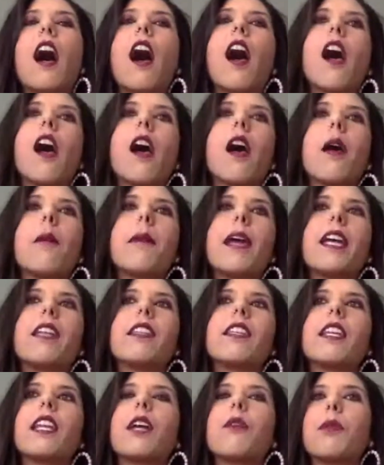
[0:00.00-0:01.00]

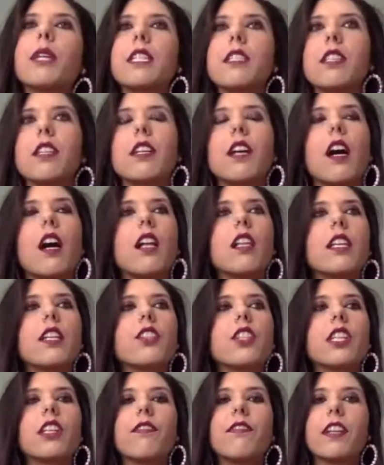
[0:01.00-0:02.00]
And then I went to
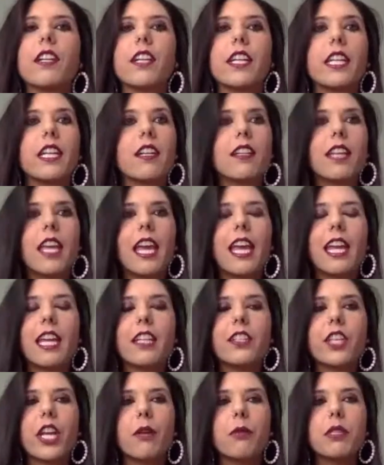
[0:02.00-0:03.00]
college at a very young
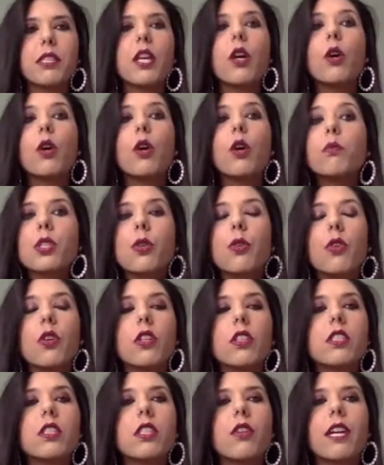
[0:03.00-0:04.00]
age. I was
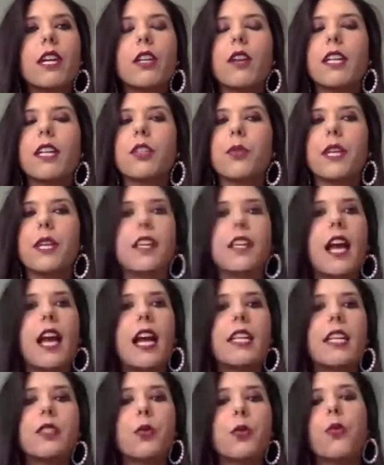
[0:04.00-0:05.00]
homeschooled, so I graduated
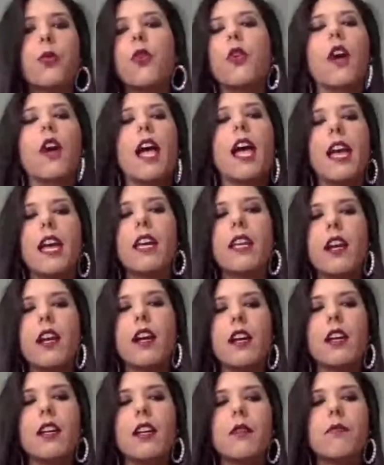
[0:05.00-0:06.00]
high school
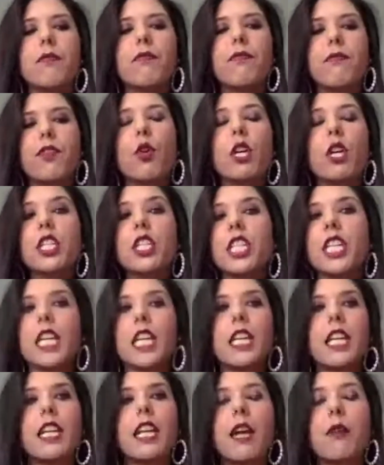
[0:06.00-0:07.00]
at
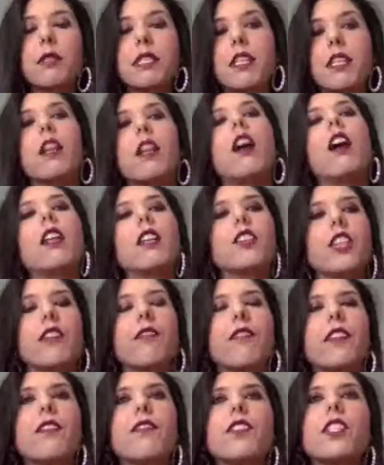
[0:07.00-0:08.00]
14 and I was in college
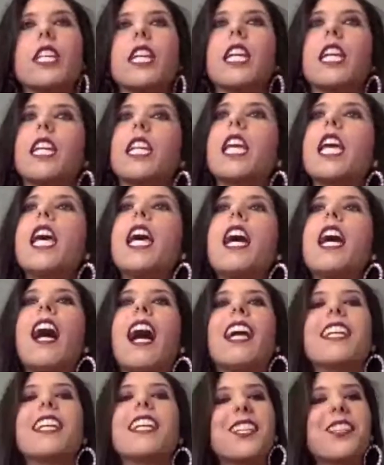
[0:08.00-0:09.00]
at 15.
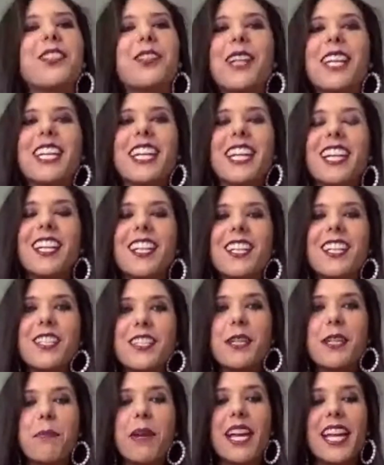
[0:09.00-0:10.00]
I did 3
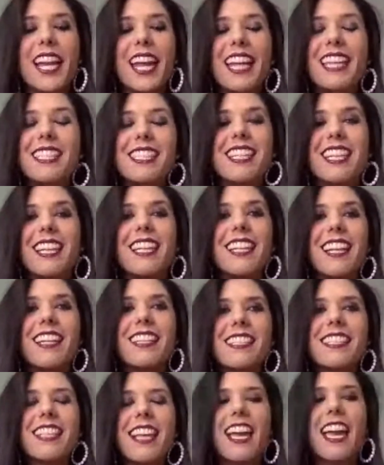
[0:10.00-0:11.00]
years, and by 18,
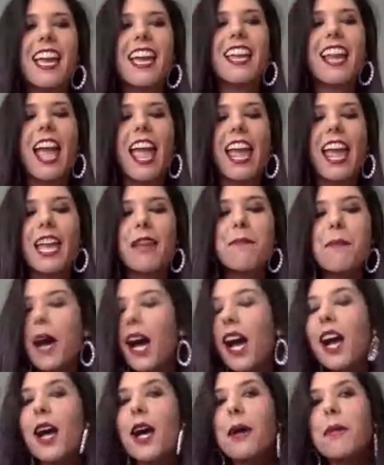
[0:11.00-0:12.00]
I said, "Hey,
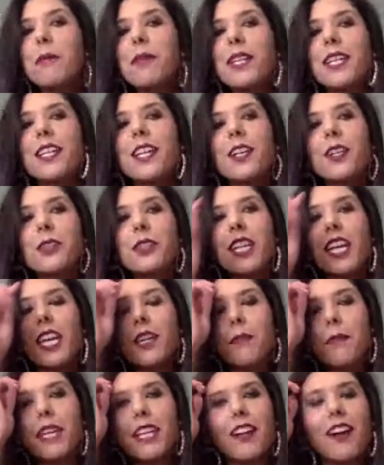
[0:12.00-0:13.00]
mom,
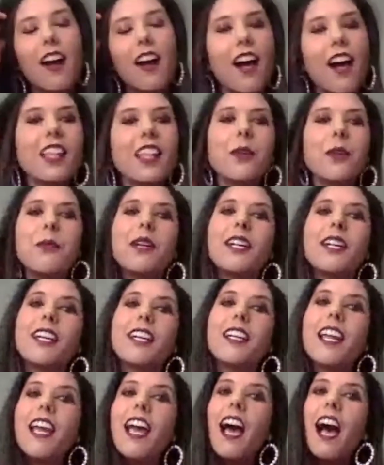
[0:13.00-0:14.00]
take me to
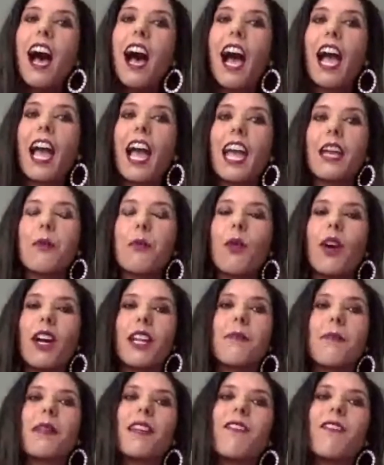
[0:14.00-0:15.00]
Hollywood. I
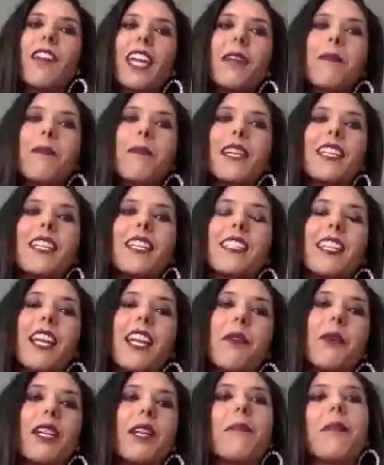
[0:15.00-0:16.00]
want to be famous and
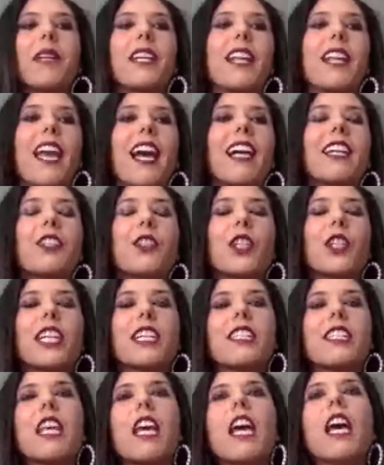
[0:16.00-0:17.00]
I want to be an
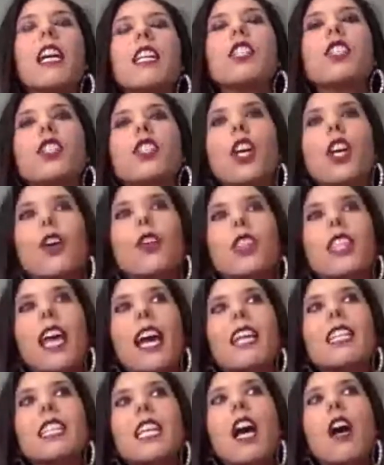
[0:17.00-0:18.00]
actress." So
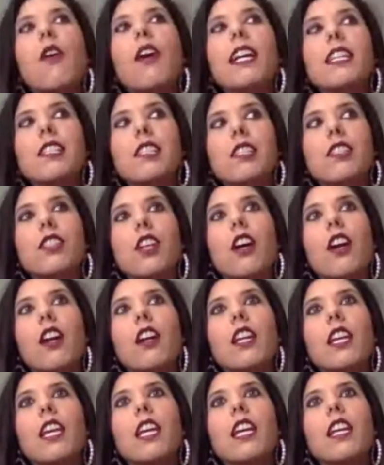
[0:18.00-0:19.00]
that's how I
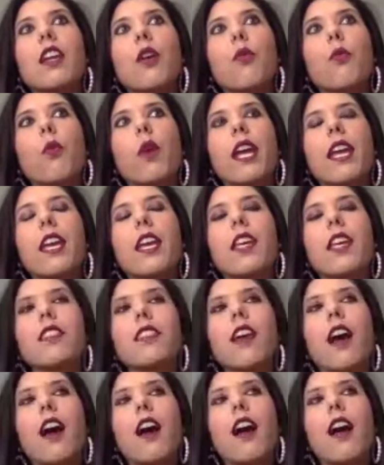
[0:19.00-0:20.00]
started with
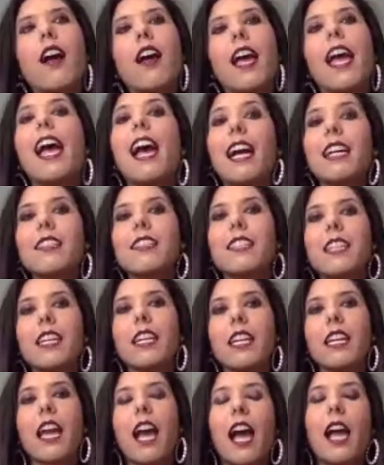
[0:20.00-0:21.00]
acting.